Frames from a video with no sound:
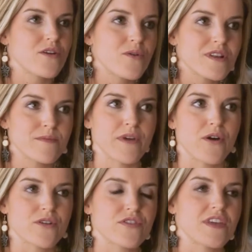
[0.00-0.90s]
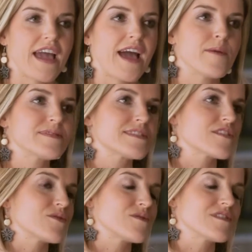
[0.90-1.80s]
coconut milk the
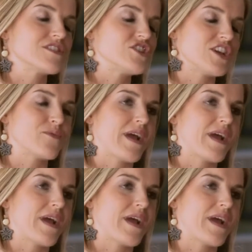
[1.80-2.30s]
absolute legit